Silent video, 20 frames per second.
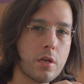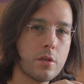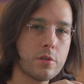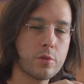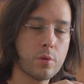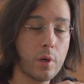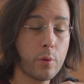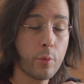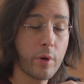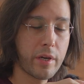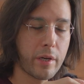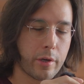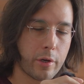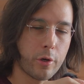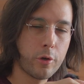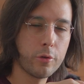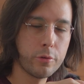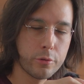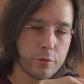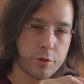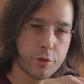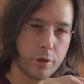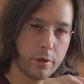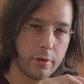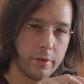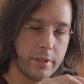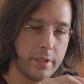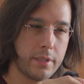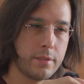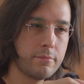So I went on a whole
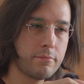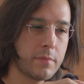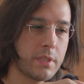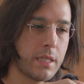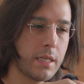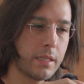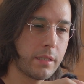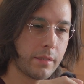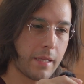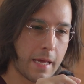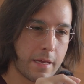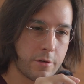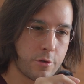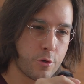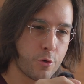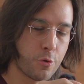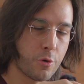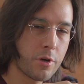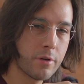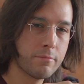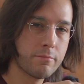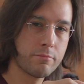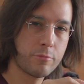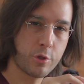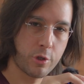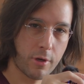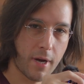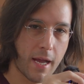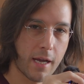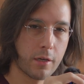journey getting that drum
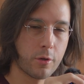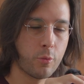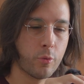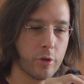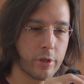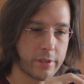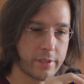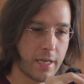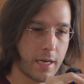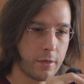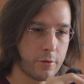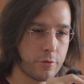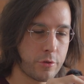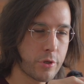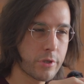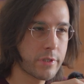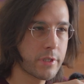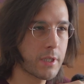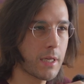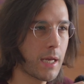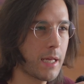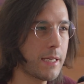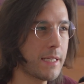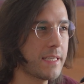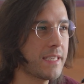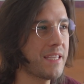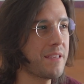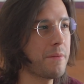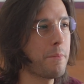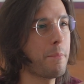track worked out just to kind of
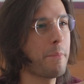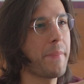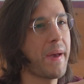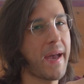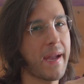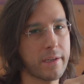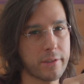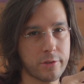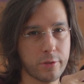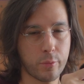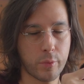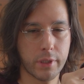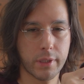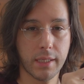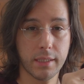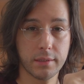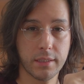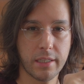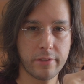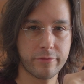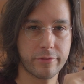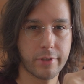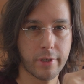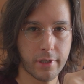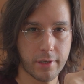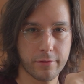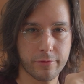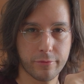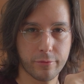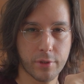get back to where I left
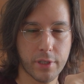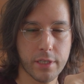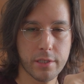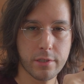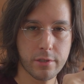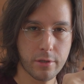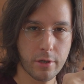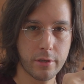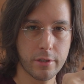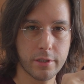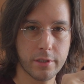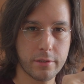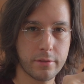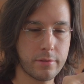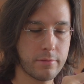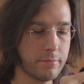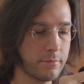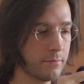off when I started